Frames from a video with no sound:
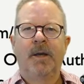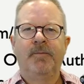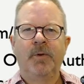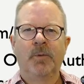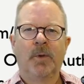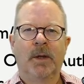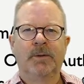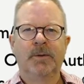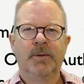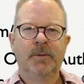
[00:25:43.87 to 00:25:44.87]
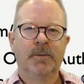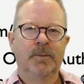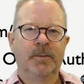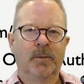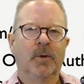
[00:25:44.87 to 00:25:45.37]
If you want
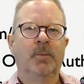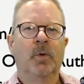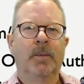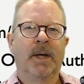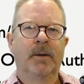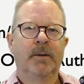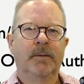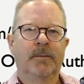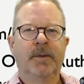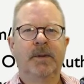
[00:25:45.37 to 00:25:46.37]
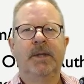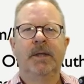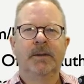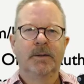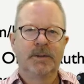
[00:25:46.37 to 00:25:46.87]
to learn more about
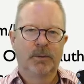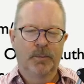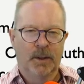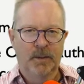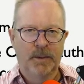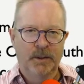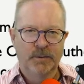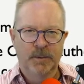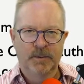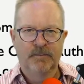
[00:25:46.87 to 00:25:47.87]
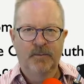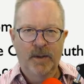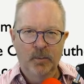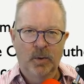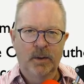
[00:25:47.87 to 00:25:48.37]
the Secret Product Management
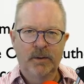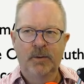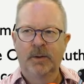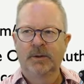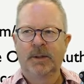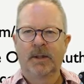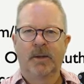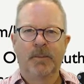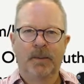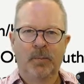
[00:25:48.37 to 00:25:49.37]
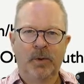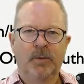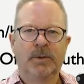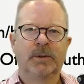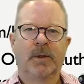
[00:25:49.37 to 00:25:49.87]
Framework, you can check out my
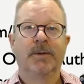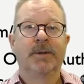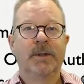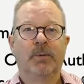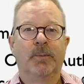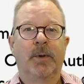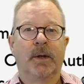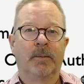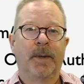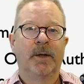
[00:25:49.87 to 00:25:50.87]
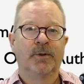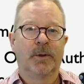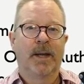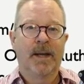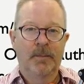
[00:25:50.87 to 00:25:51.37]
book, which is called The Secret Product
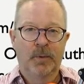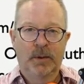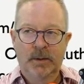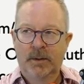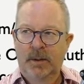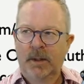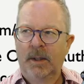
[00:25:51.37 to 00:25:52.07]
Manager Handbook,